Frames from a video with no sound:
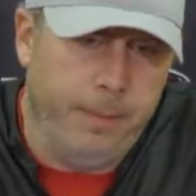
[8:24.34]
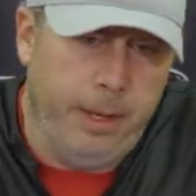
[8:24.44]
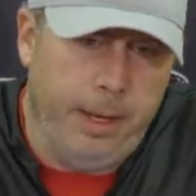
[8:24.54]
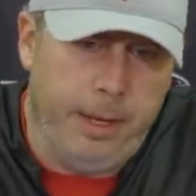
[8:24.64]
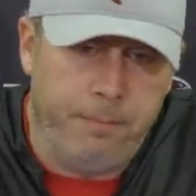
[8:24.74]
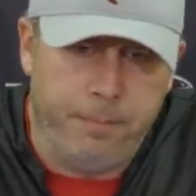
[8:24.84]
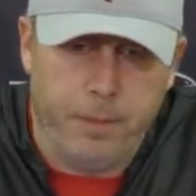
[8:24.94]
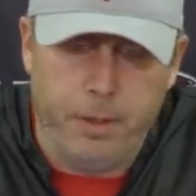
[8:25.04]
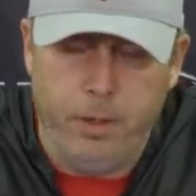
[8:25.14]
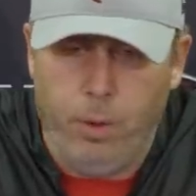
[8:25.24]
Uh,
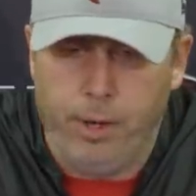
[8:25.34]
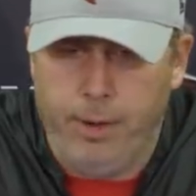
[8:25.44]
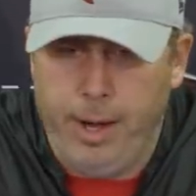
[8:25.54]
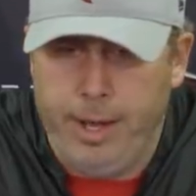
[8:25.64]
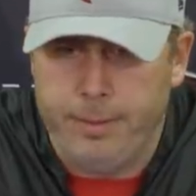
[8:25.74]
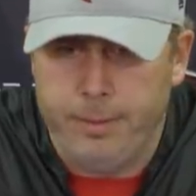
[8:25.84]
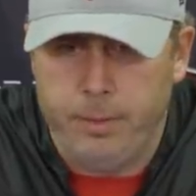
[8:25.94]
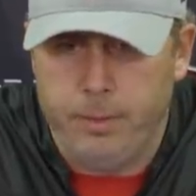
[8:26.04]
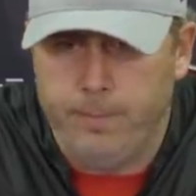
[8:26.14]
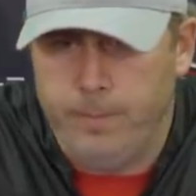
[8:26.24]
you know where you're at.
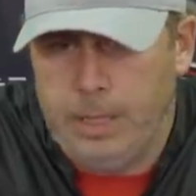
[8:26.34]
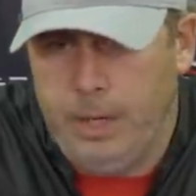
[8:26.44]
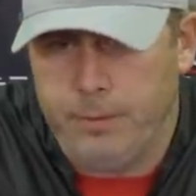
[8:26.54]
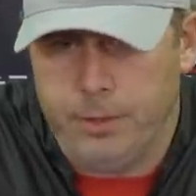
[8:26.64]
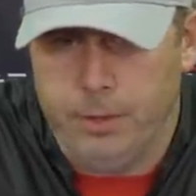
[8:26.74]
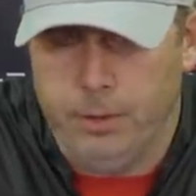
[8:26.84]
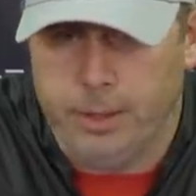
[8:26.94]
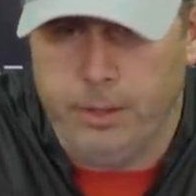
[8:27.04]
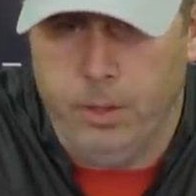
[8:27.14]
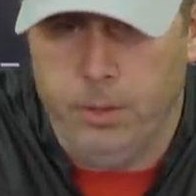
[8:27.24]
You know, obviously you
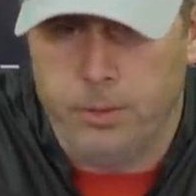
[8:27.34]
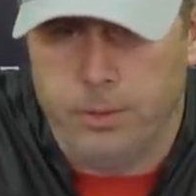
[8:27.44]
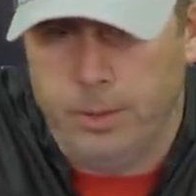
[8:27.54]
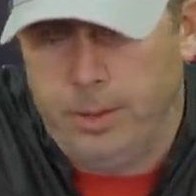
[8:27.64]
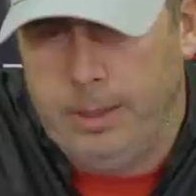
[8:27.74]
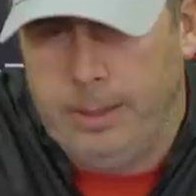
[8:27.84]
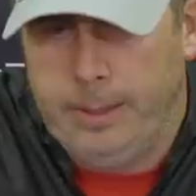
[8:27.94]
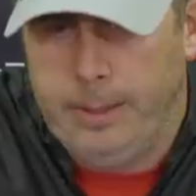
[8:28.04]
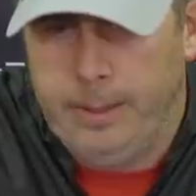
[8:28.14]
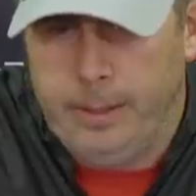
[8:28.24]
look at those.
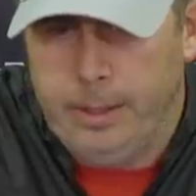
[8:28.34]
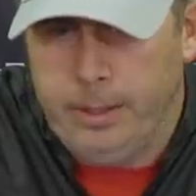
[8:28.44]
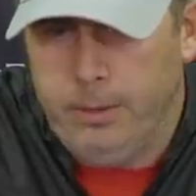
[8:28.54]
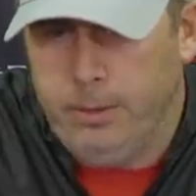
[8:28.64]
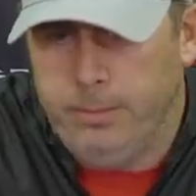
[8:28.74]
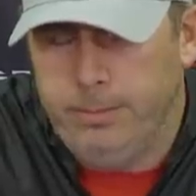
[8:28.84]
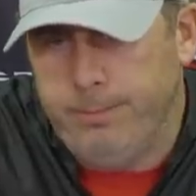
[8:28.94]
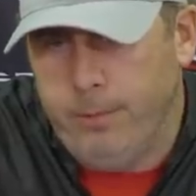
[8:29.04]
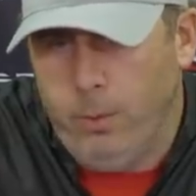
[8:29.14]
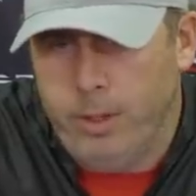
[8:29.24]
You know the
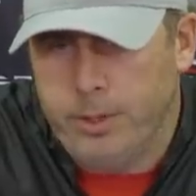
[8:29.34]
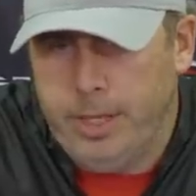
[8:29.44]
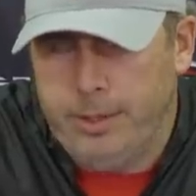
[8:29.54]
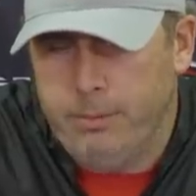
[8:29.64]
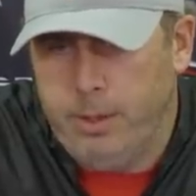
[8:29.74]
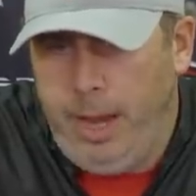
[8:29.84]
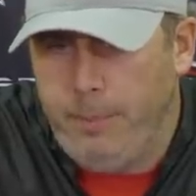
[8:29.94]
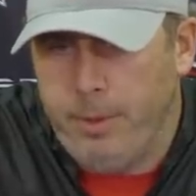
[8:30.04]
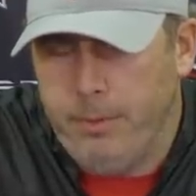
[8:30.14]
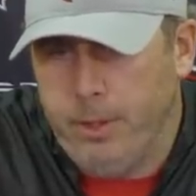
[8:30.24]
the ones that
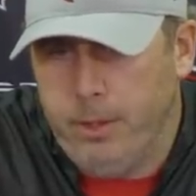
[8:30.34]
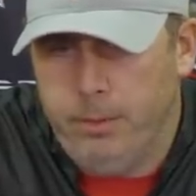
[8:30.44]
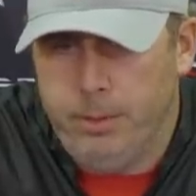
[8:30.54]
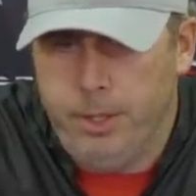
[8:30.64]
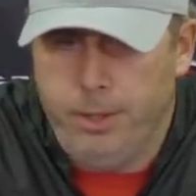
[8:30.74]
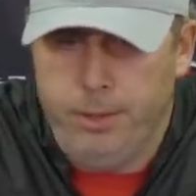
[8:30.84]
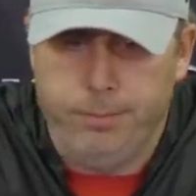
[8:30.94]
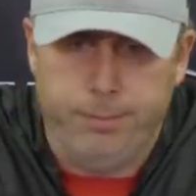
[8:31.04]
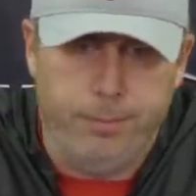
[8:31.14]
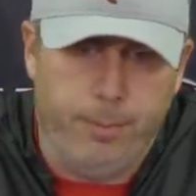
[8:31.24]
happen. You know when you're
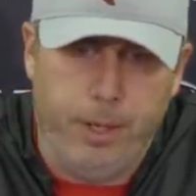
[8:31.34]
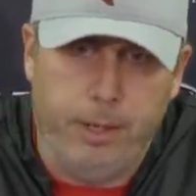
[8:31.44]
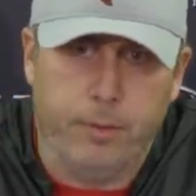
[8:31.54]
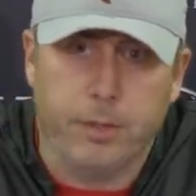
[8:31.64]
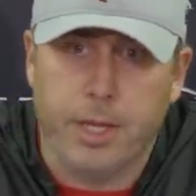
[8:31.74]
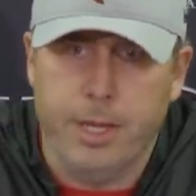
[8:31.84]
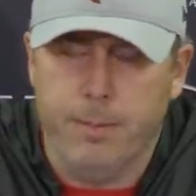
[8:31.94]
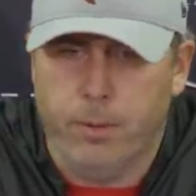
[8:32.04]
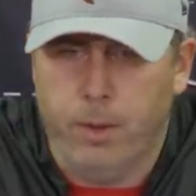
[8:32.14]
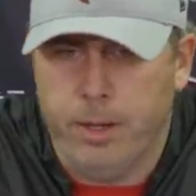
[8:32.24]
depending on the
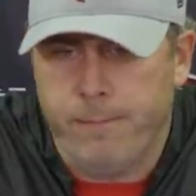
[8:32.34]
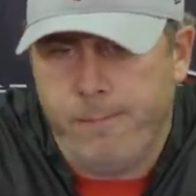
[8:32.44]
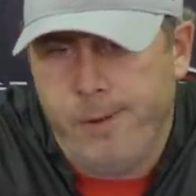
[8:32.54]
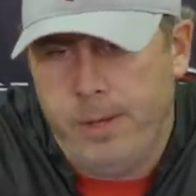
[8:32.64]
scheme you're running.